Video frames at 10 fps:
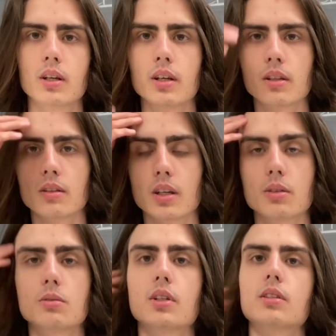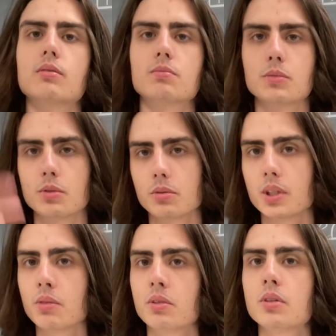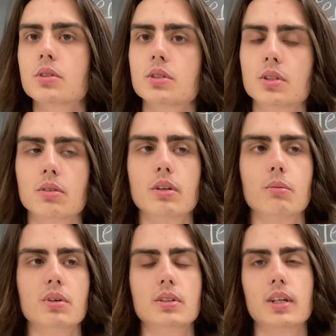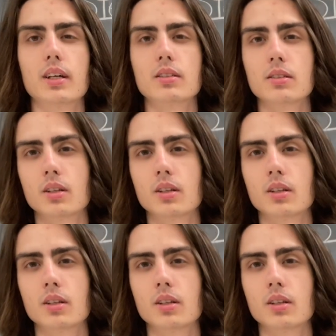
and I know that David does a theory about that.